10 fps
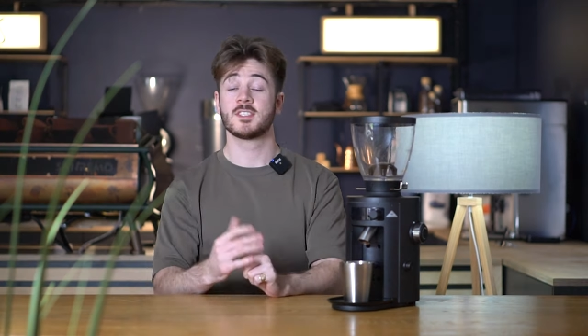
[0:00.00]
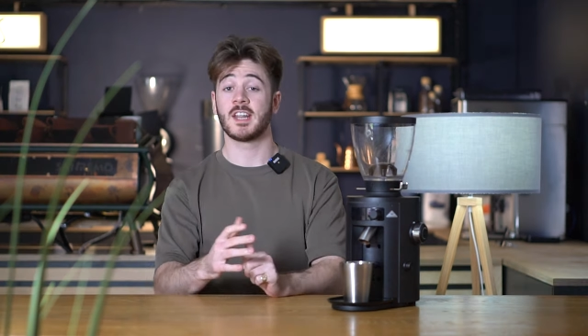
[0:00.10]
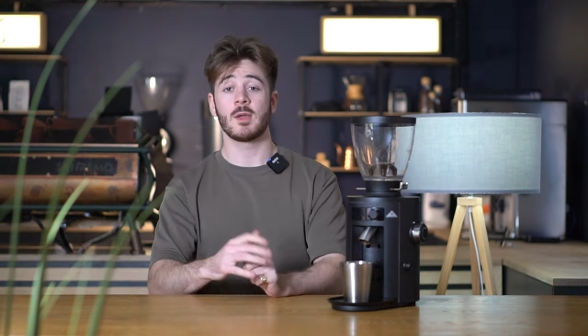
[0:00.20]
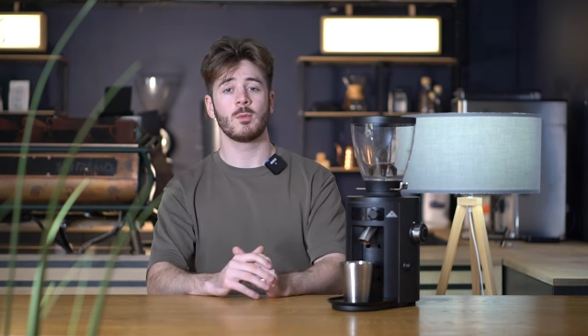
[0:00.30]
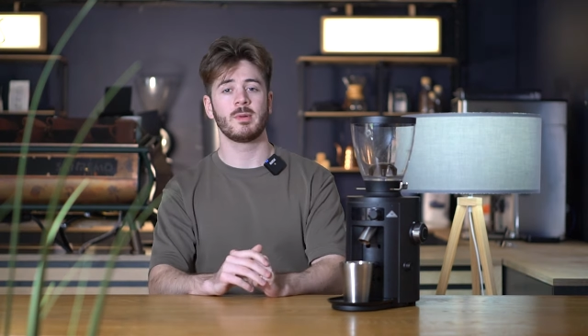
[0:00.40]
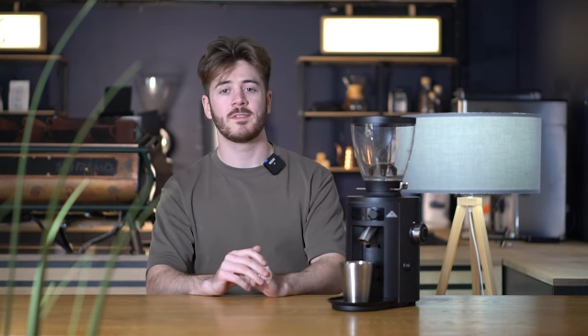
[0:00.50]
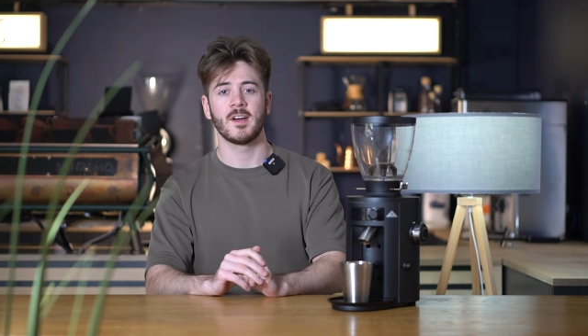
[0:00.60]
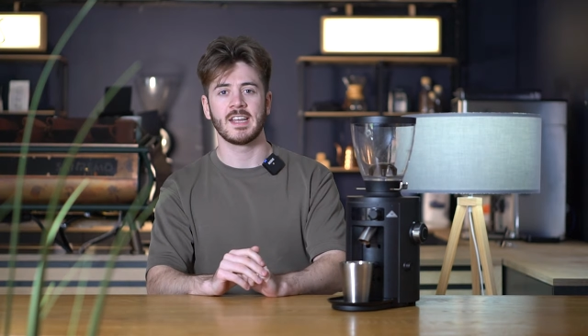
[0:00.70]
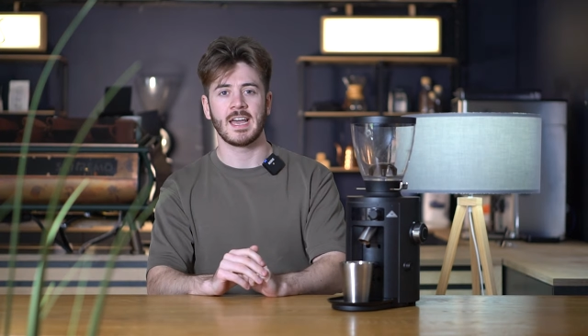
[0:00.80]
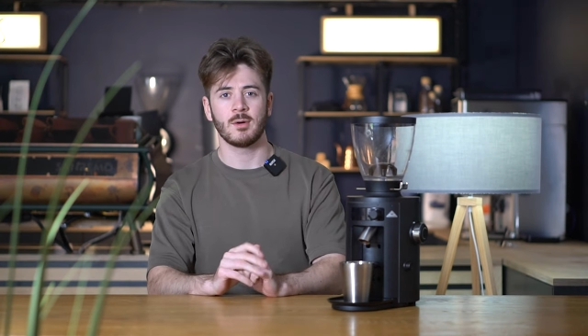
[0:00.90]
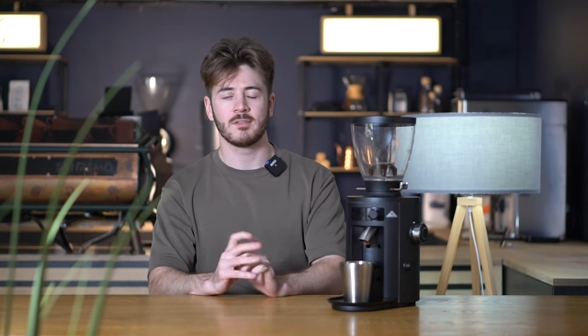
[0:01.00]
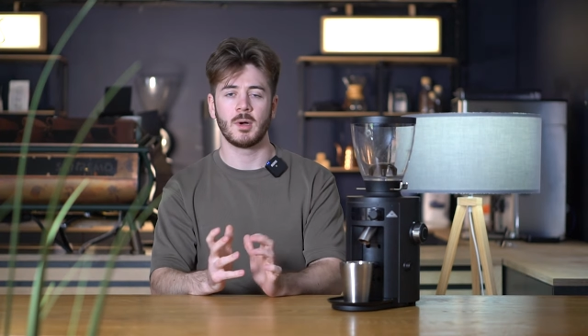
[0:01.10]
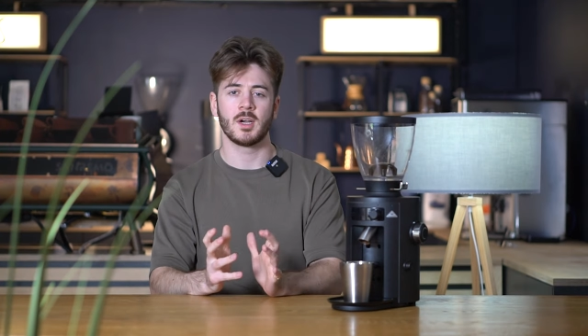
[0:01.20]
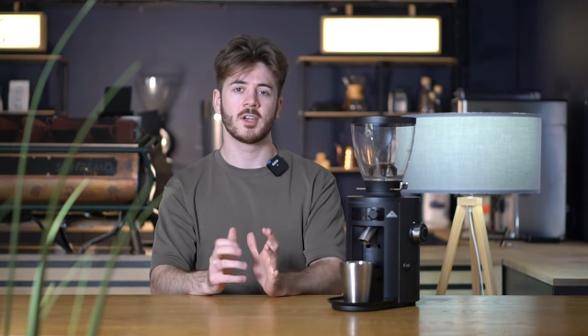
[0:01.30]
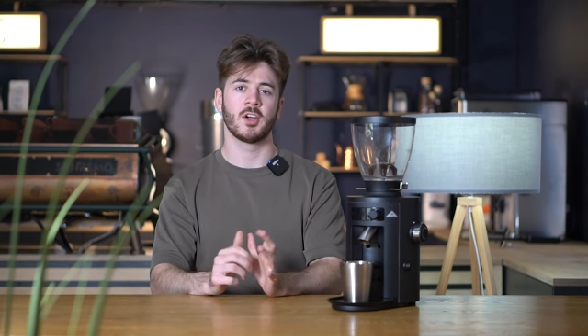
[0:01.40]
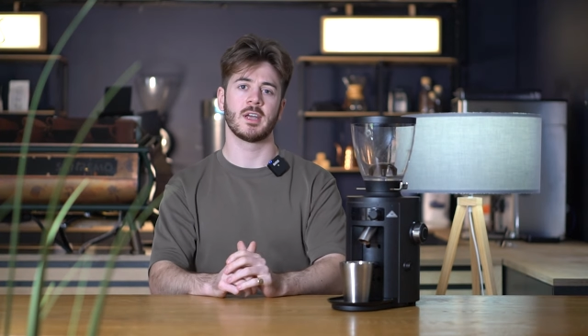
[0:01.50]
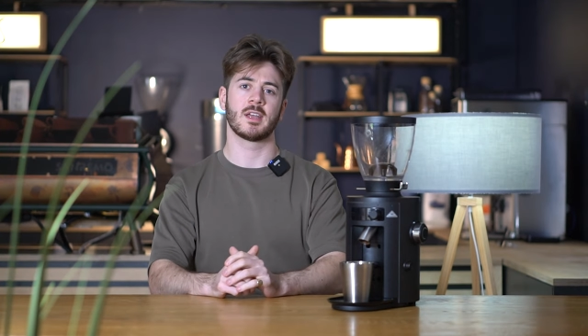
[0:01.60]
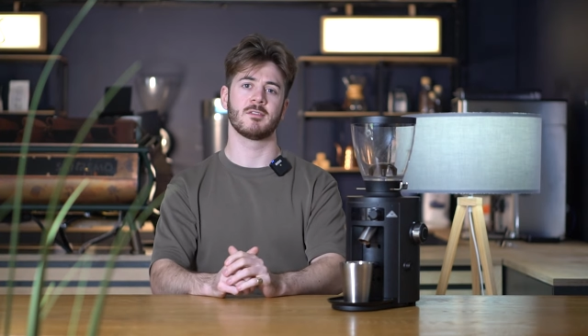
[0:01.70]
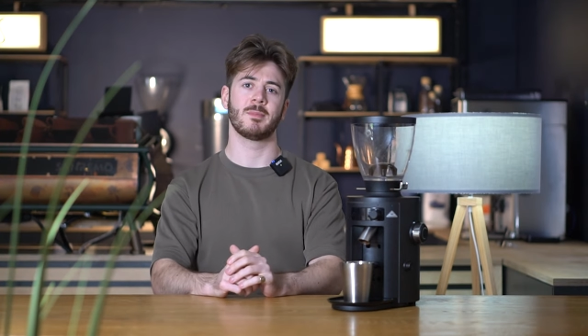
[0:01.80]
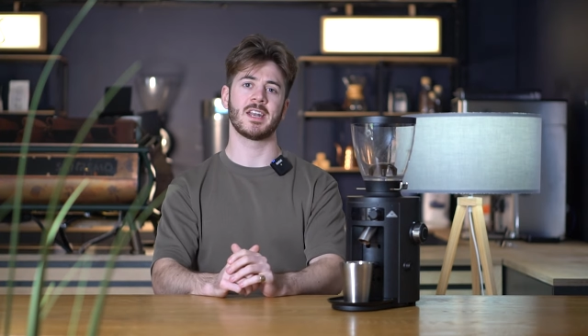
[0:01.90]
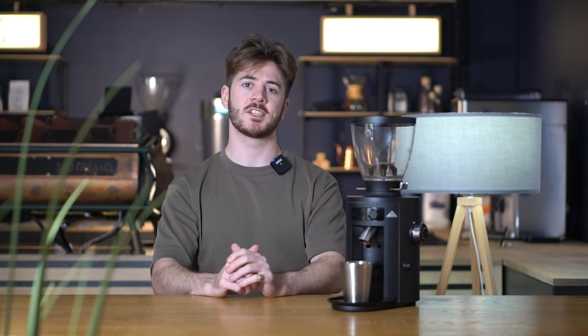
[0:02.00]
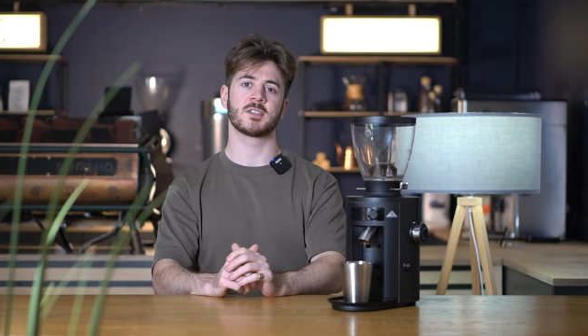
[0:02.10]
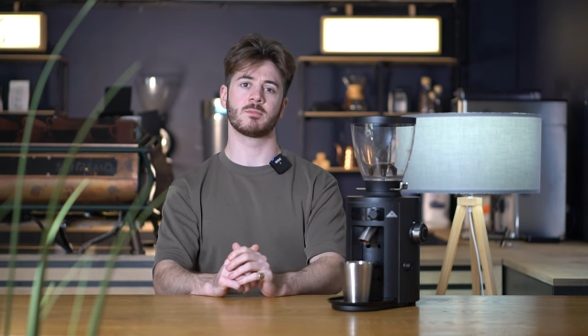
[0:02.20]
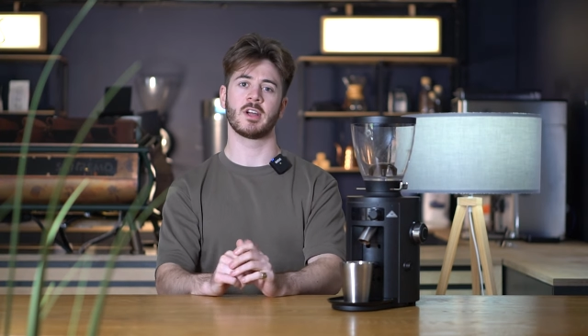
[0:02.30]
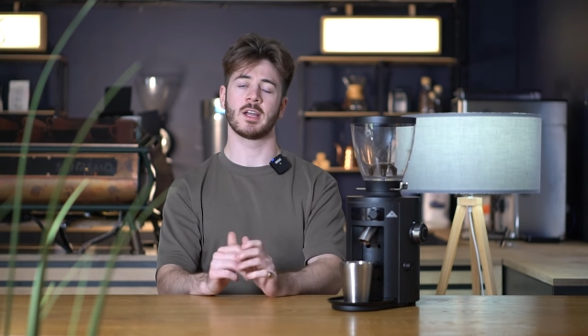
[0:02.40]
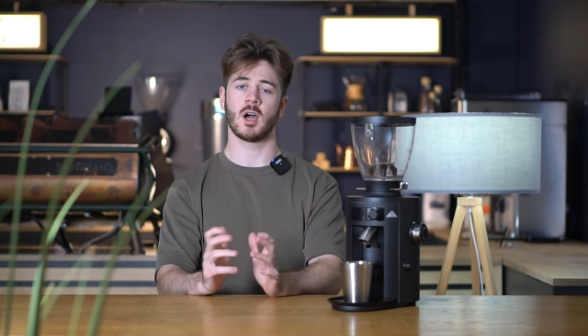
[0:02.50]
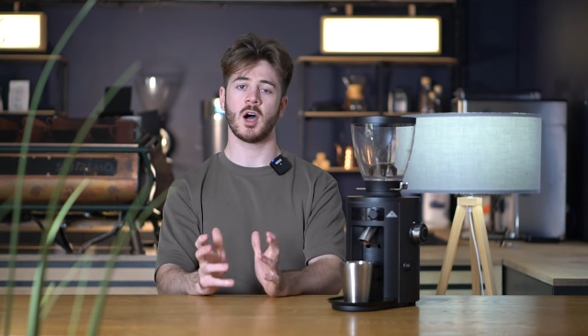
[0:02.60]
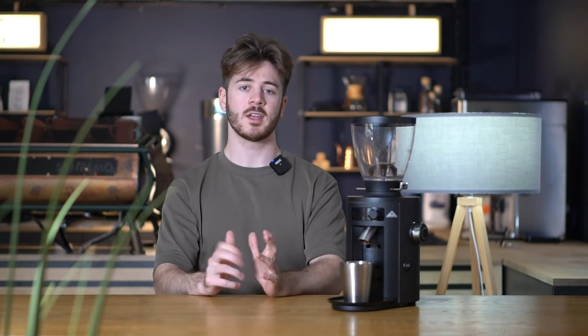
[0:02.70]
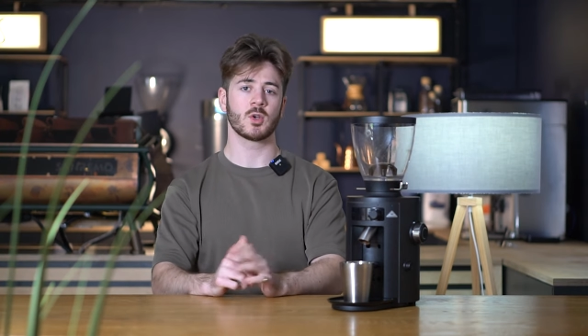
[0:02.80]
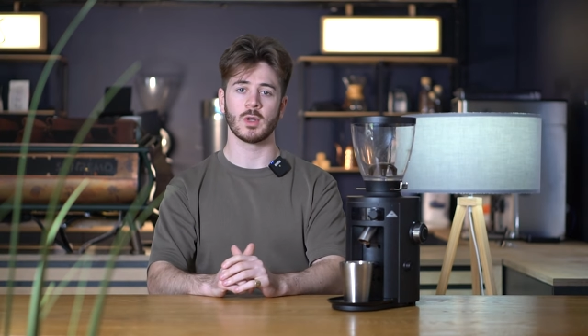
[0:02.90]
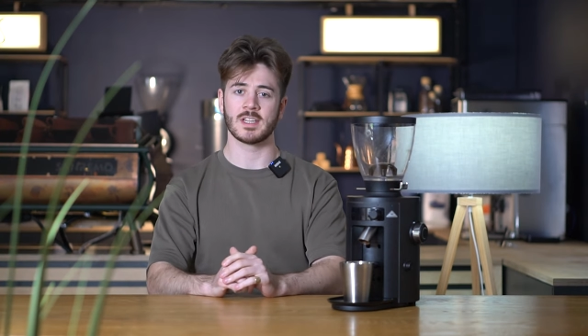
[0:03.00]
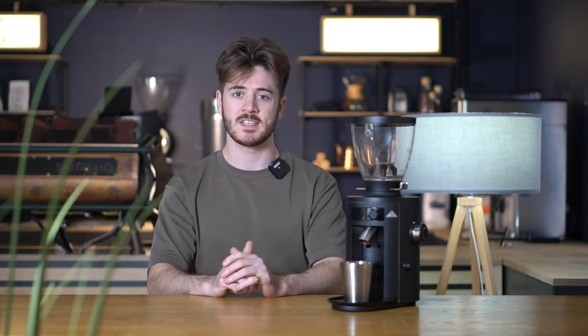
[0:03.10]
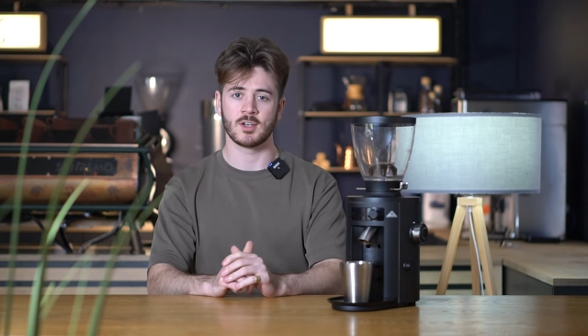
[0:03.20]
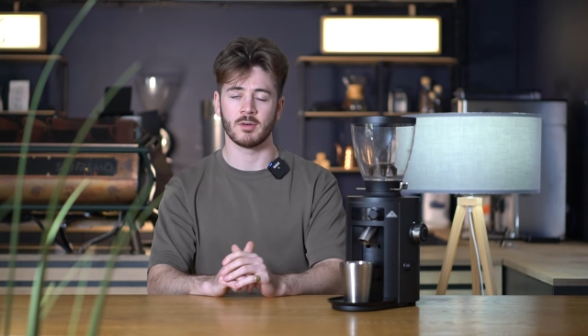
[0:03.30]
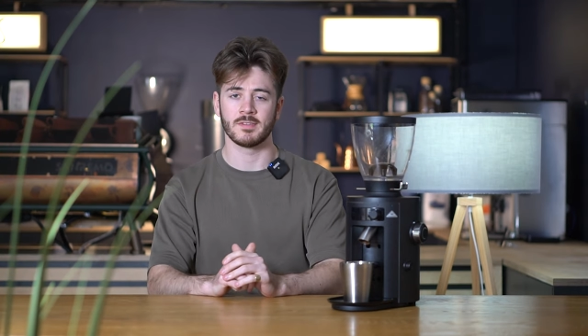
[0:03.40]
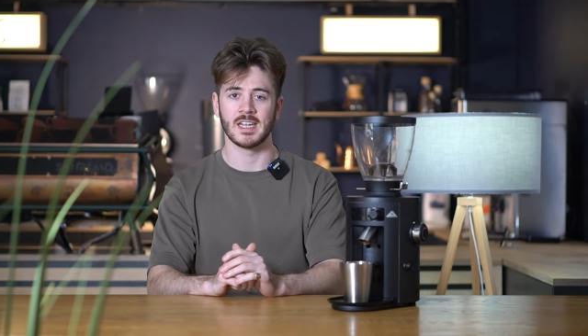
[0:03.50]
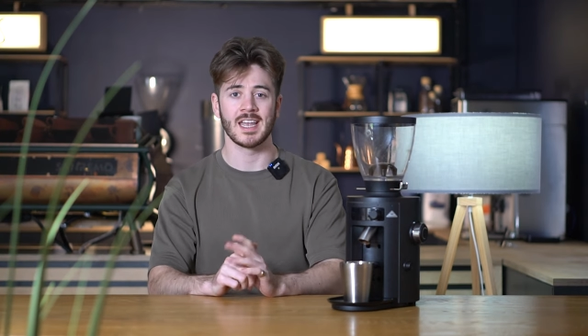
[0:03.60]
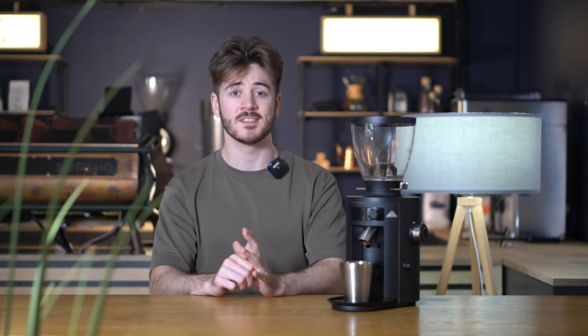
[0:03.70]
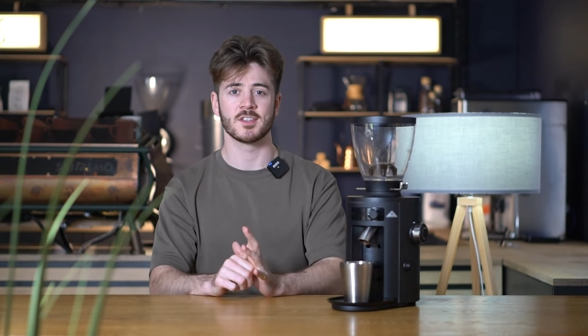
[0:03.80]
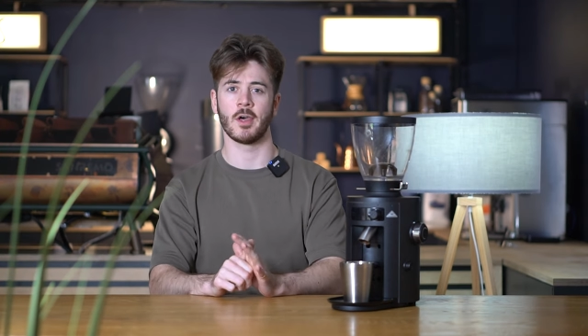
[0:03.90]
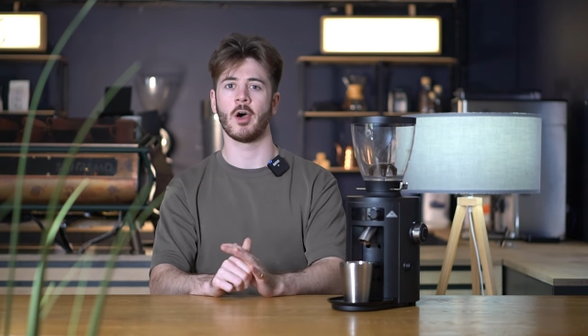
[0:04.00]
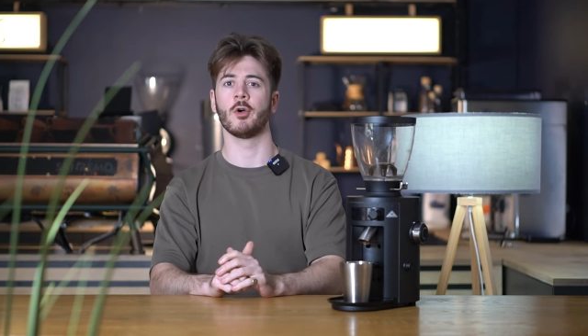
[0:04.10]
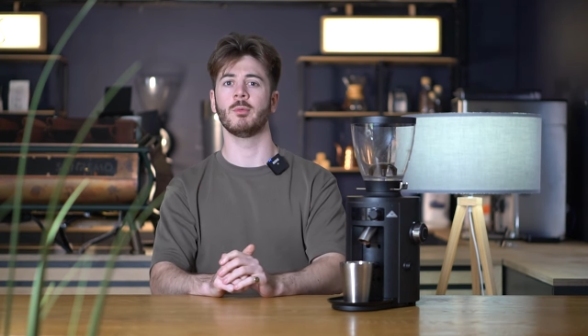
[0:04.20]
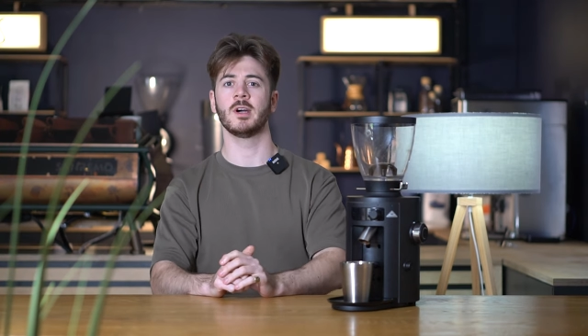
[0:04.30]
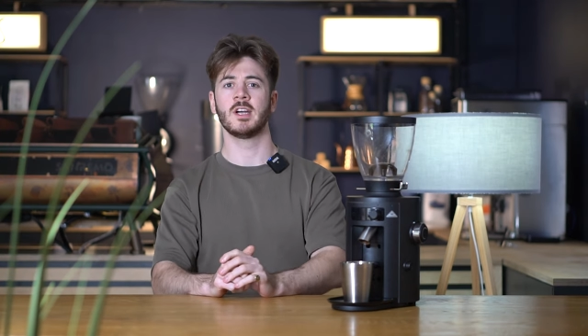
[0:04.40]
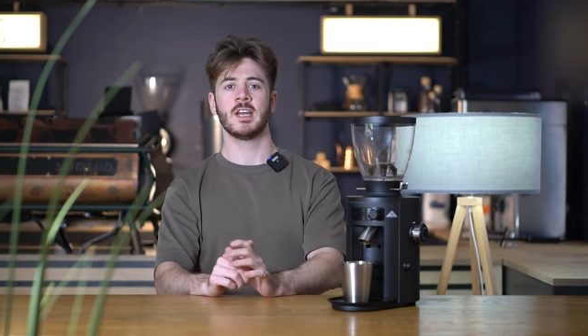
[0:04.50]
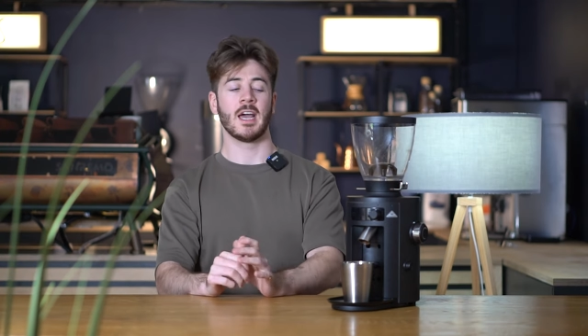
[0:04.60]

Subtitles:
Today we'll be finding out if Mahlkonig have managed to bring high quality coffee into the home